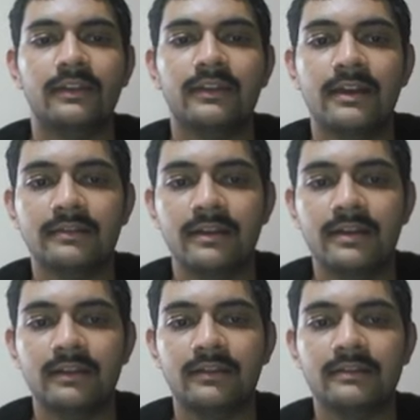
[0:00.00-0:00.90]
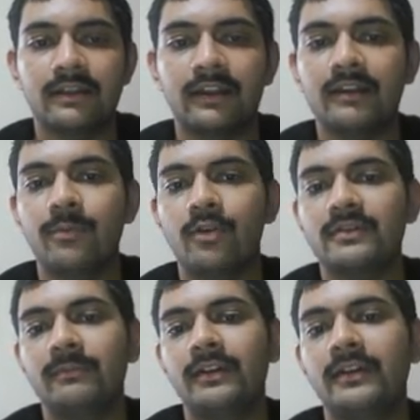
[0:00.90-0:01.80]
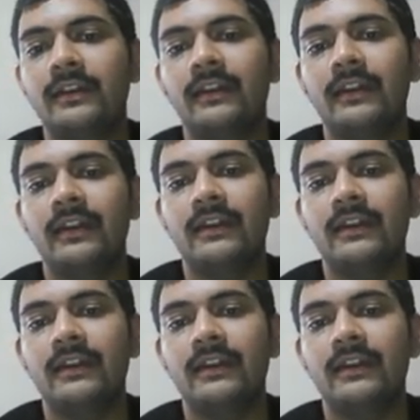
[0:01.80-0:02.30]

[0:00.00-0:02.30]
Yes, the second possibility